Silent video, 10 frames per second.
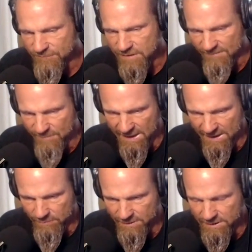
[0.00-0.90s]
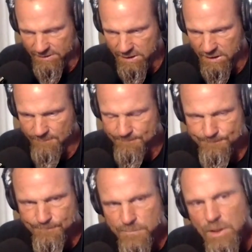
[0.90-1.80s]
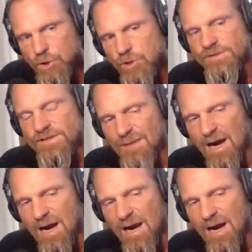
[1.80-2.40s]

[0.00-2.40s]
that I've been able to get done. You should have seen